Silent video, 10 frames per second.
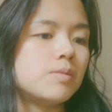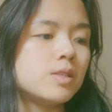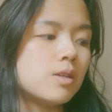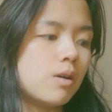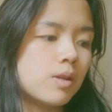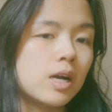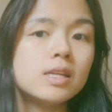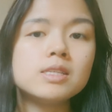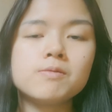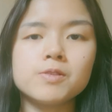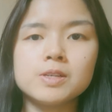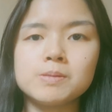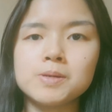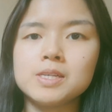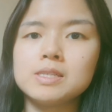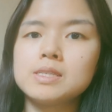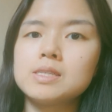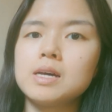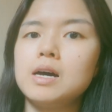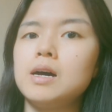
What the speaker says: So the concept for this piece,